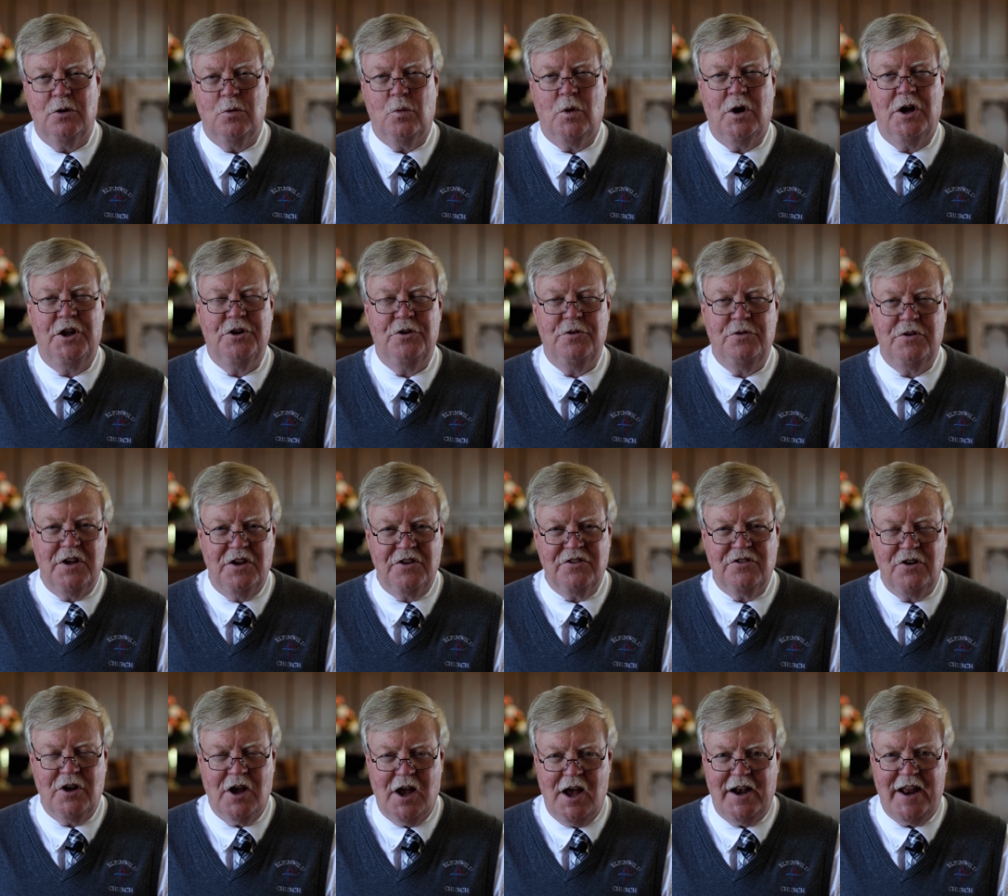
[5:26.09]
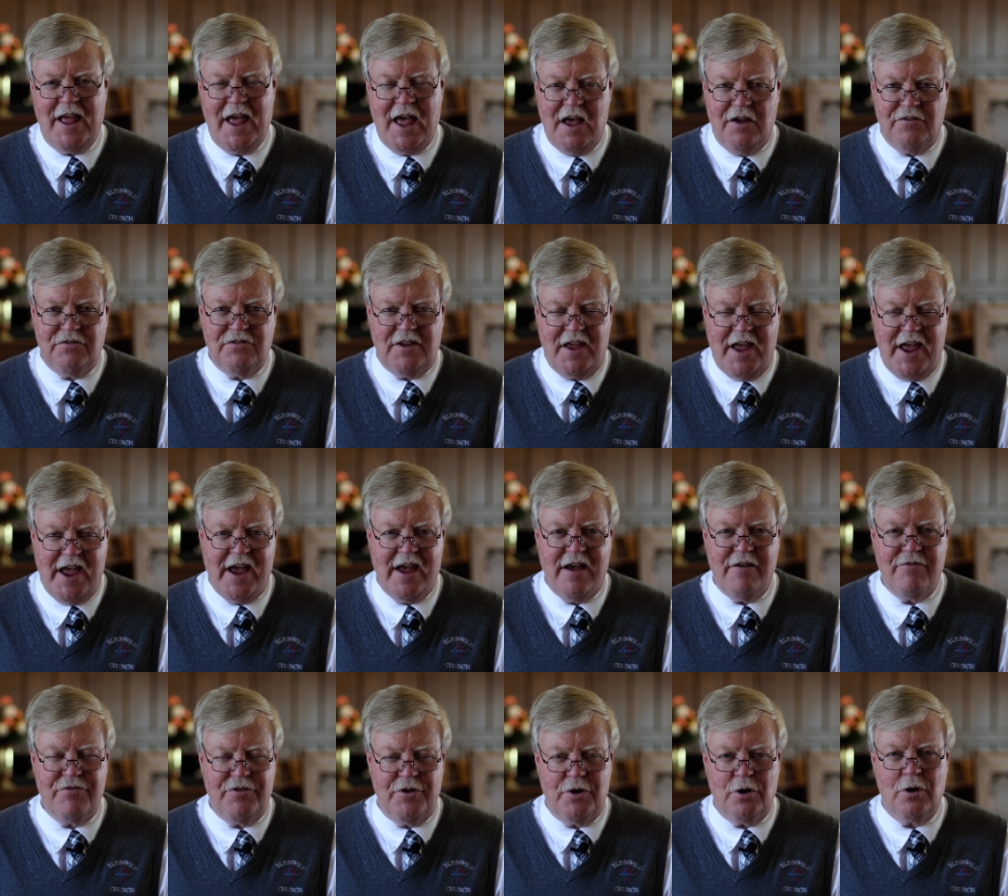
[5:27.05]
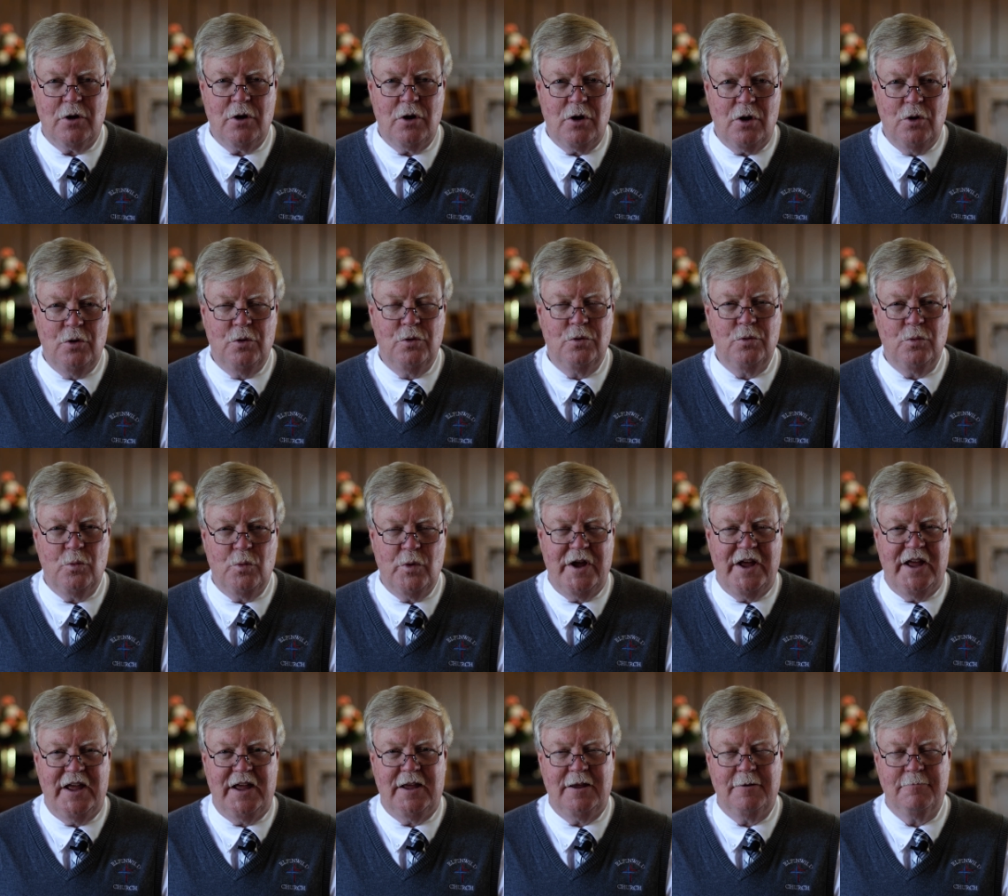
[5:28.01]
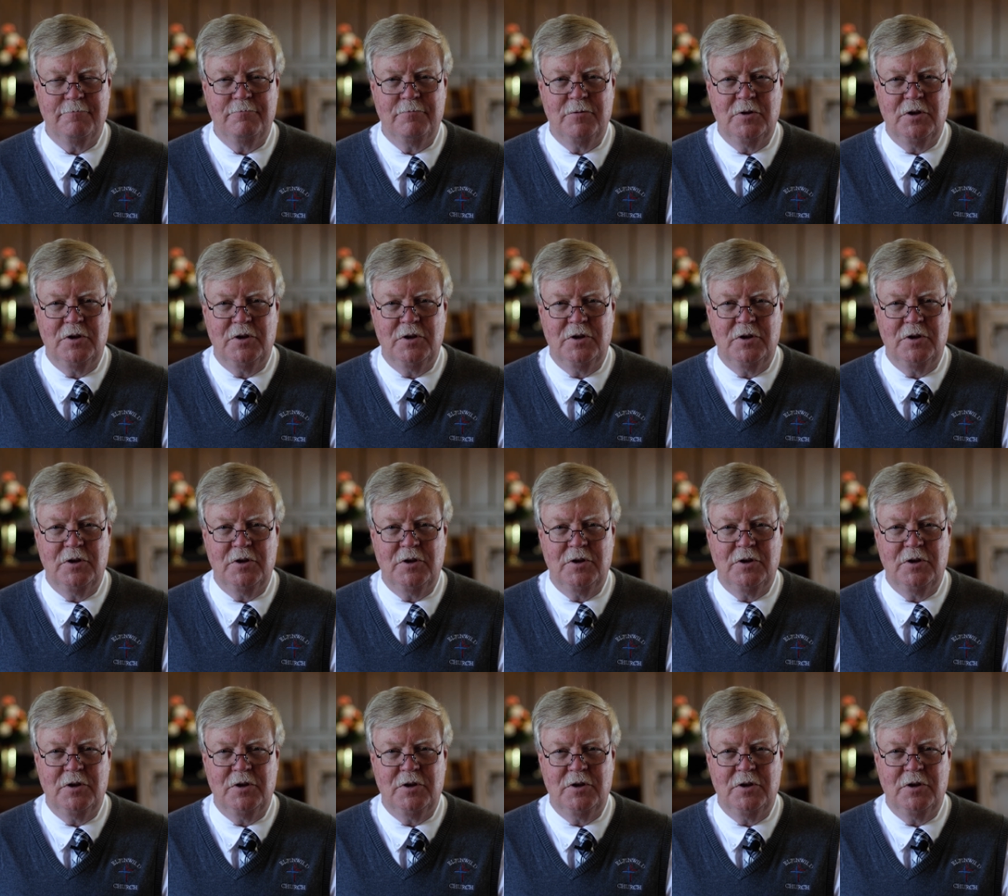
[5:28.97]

One who does not have to have their own way.